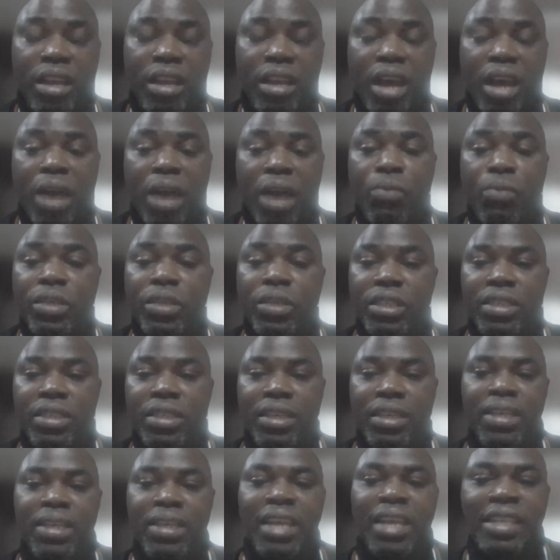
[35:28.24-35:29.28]
uh, which
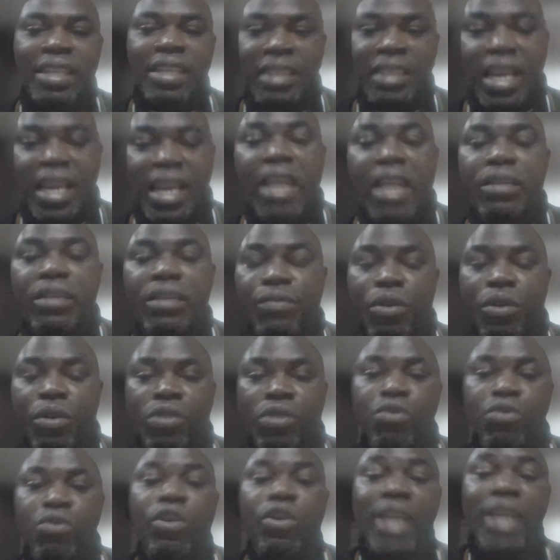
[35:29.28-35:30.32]
there is a tendency for
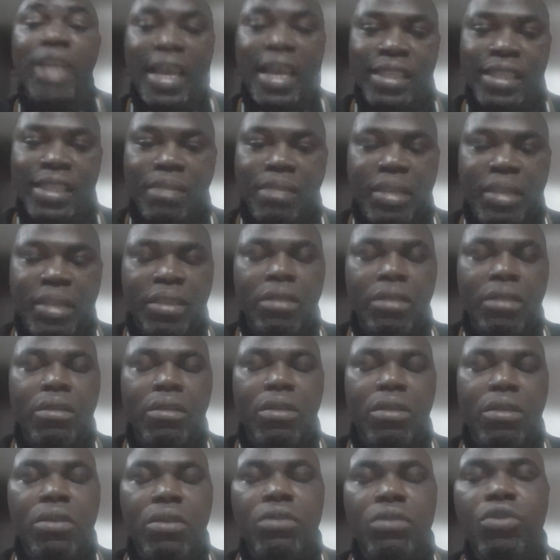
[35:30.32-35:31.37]
us to underestimate.
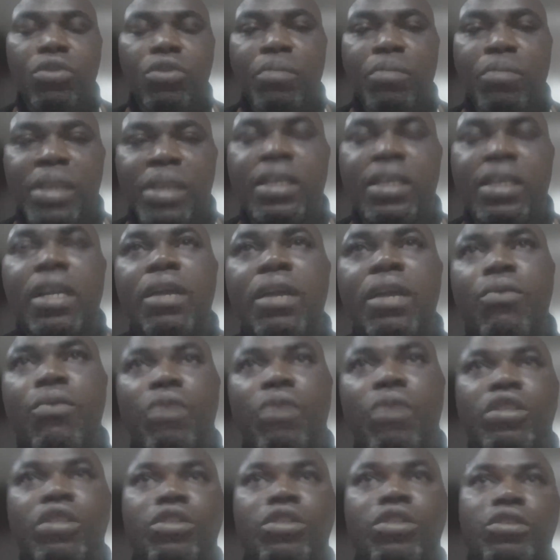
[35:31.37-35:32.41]
So basically
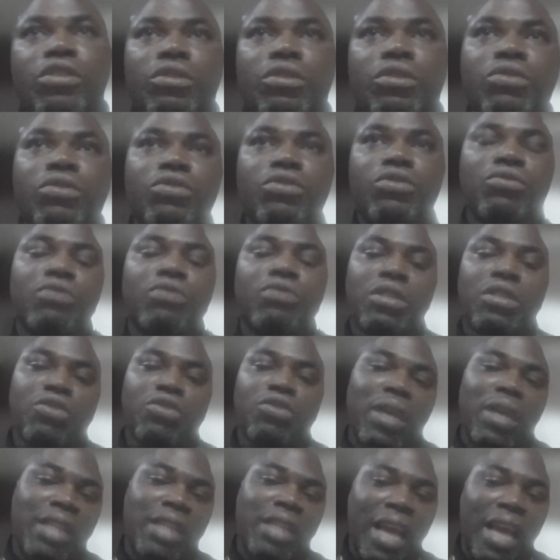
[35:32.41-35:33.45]
what you do is
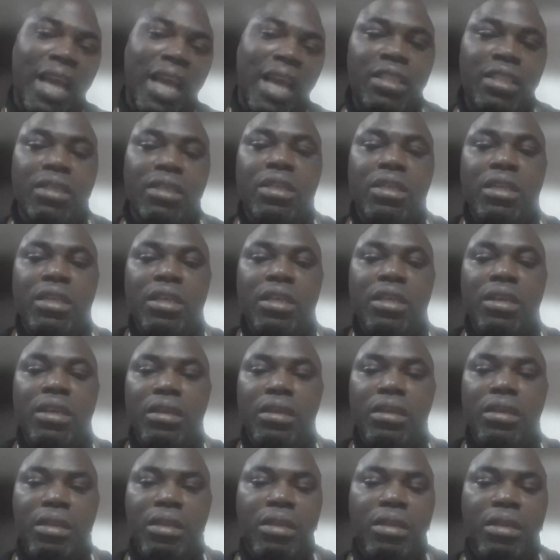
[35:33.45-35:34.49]
to attach the
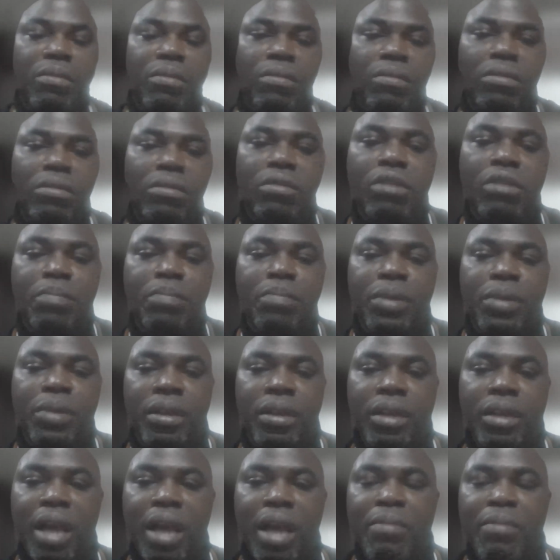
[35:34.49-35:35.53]
the
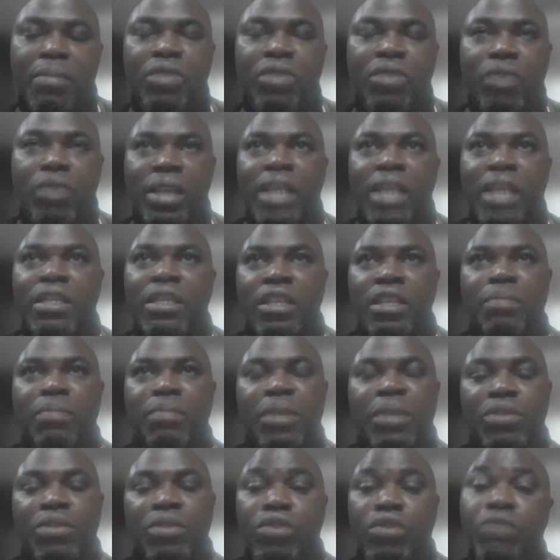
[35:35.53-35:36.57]
dripping, I mean to attach the
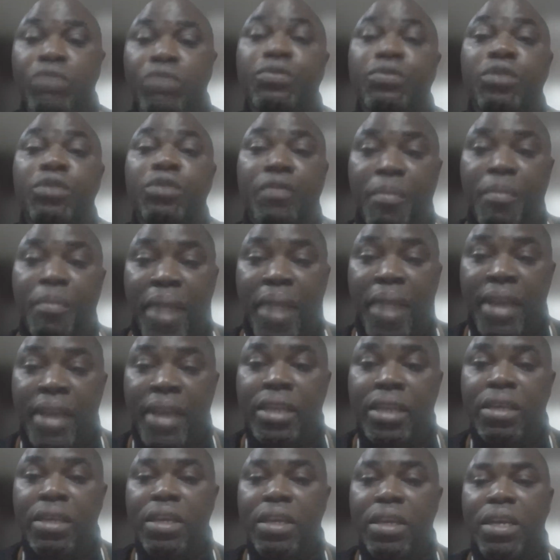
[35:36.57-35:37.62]
dripping to the foot of the bed.
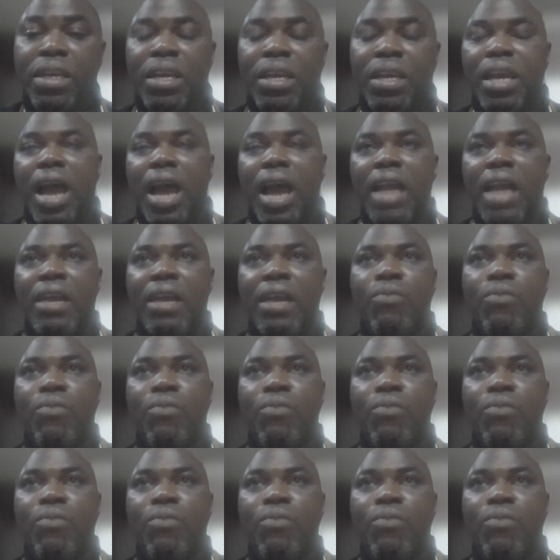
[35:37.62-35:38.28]
And then